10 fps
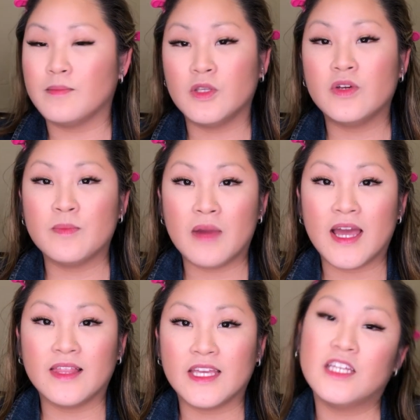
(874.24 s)
You can
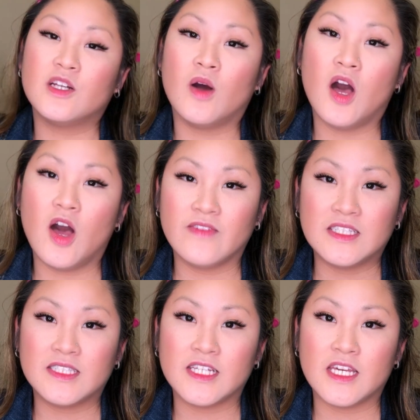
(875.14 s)
buy, like, you know,
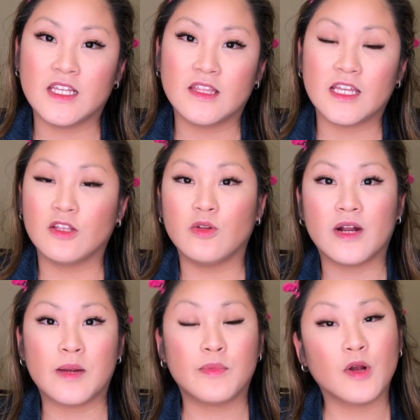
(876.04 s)
obviously like the
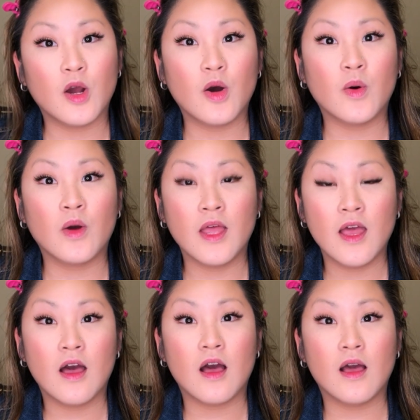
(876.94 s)
Lorac Pro
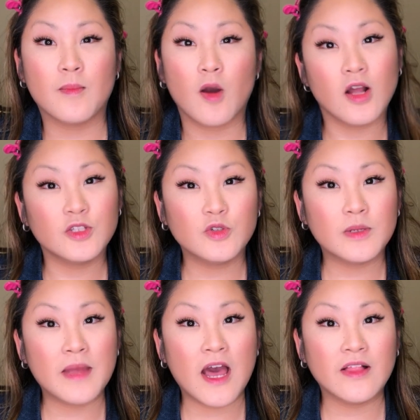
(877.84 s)

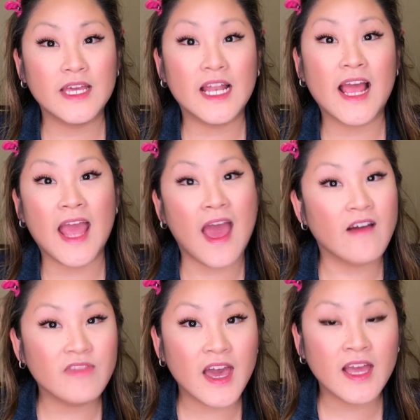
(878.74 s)
contour palette. I
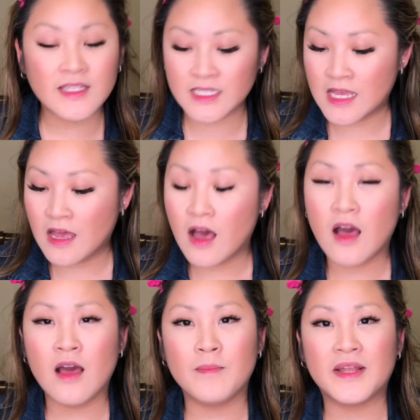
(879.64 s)
have that,
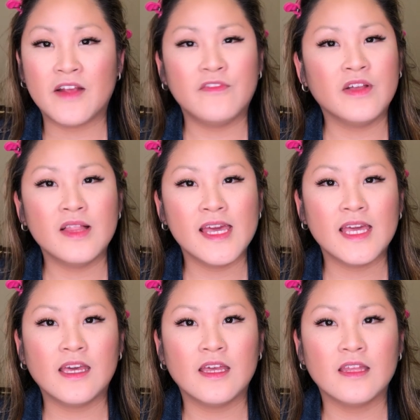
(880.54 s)
but I feel
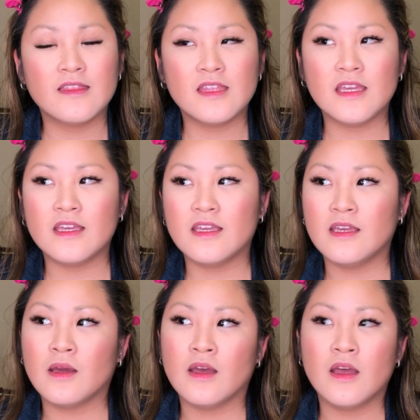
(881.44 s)
like
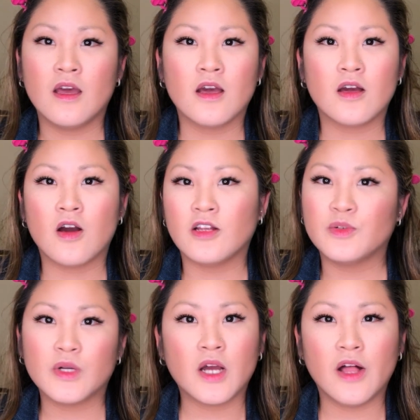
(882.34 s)
the
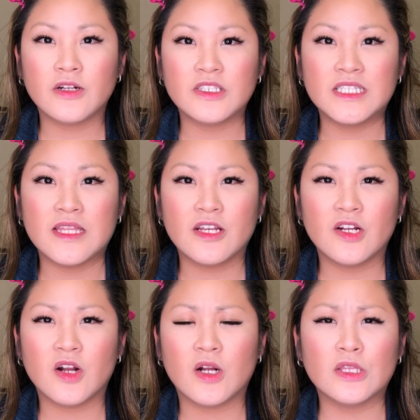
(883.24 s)
contour colors in
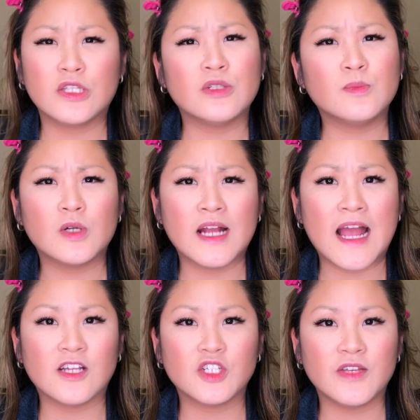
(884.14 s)
there are a little more
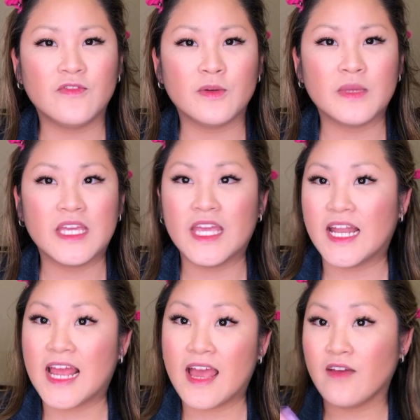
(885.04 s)
ashy for me,
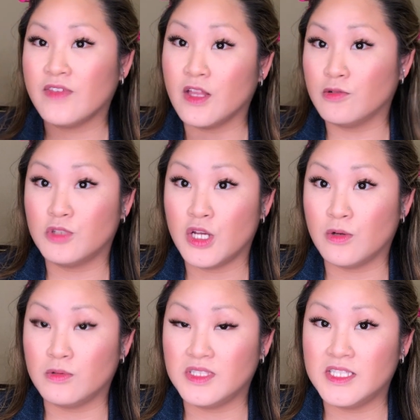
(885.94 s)
and I have yellow
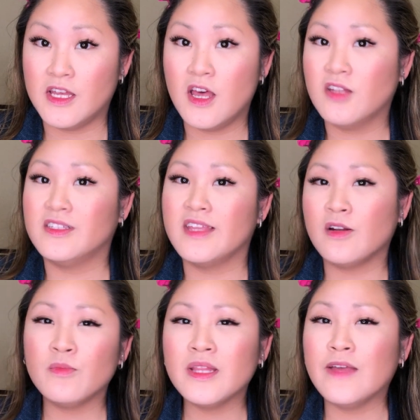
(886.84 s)
tones. So they
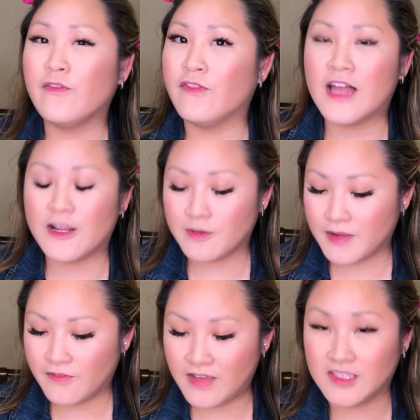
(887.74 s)
don't really flatter
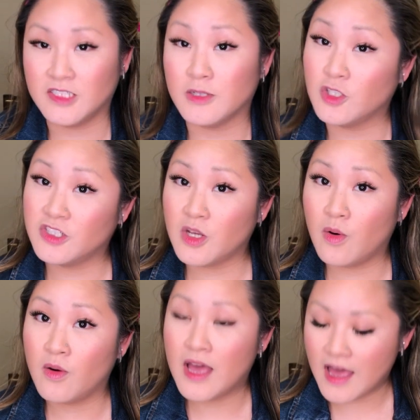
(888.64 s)
my face too much.
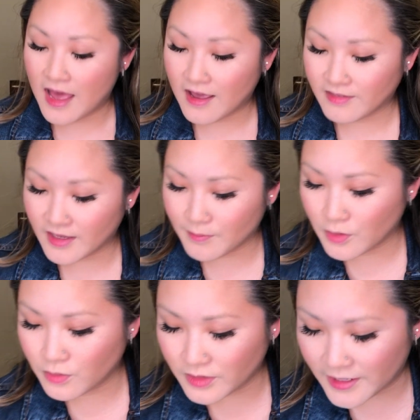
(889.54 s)
So I like
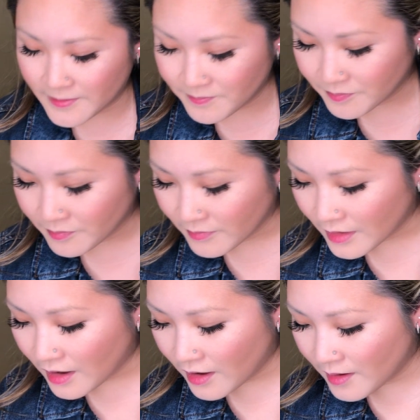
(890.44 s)
my HOOLA.
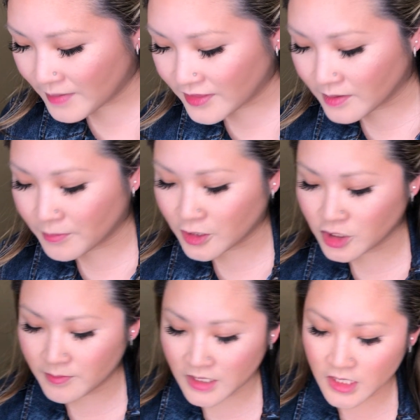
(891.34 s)
And the
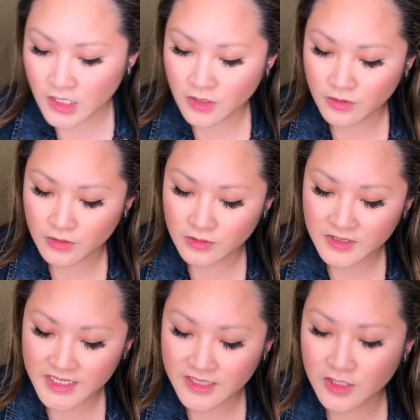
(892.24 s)
brush I'm gonna
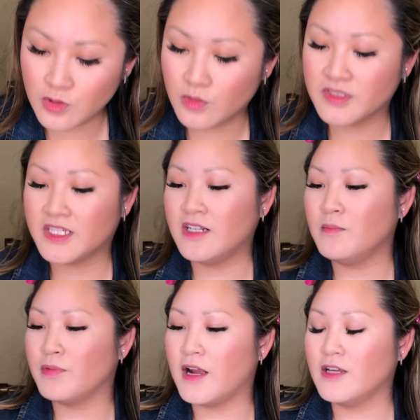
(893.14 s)
use is a
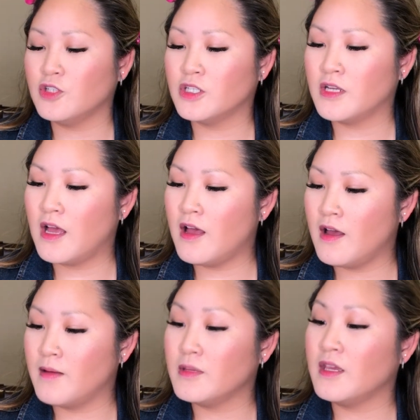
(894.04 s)
dual-sided brush.
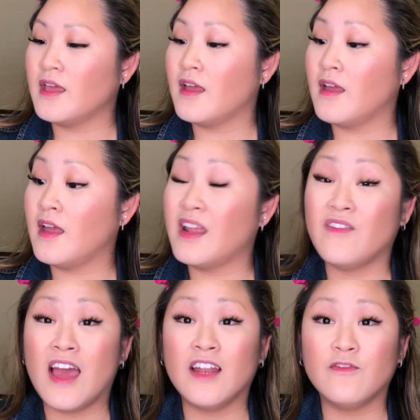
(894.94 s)
And
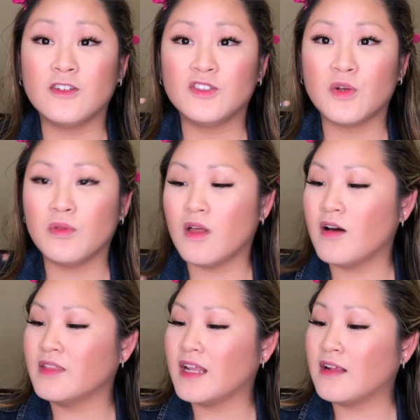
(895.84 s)
I've had it for so
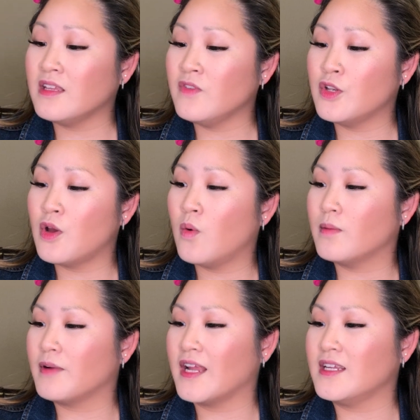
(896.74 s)
long that I don't even know
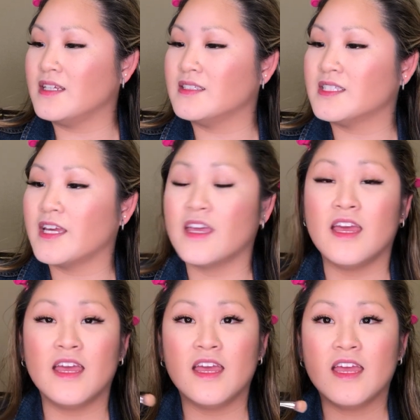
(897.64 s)
what brand it is. Like,
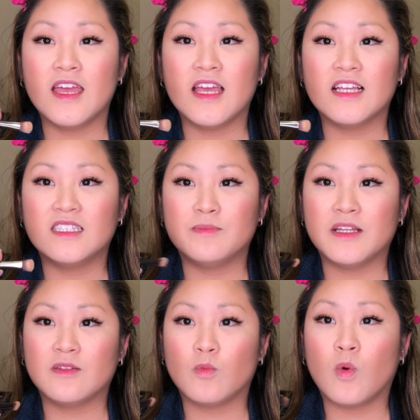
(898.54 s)
it's
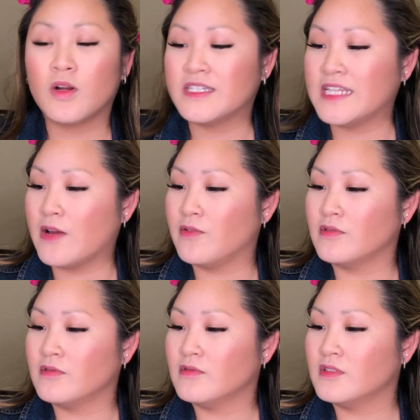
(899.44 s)
been worn
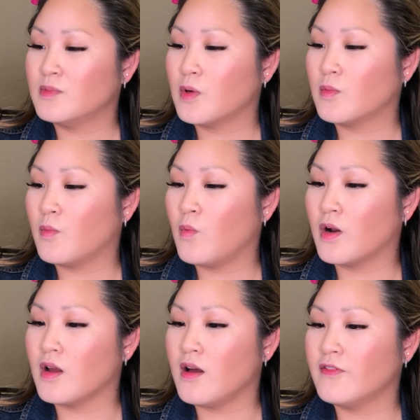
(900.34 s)
down. It's been
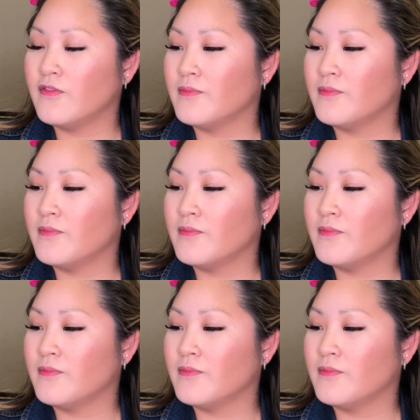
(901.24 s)
worn off.